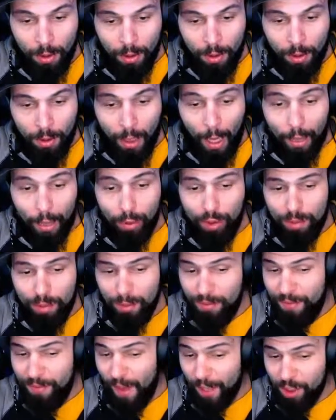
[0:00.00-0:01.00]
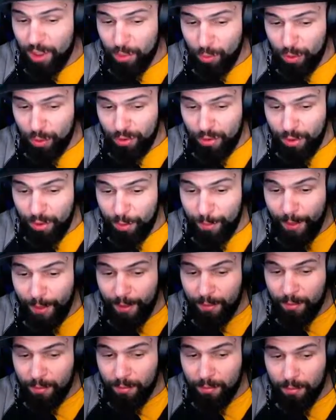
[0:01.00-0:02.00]
I use him on Faction Wars a little bit,
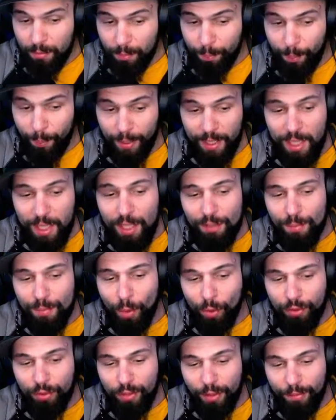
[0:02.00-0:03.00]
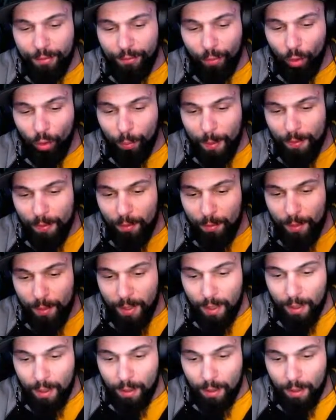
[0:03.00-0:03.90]
but he is mostly for PvP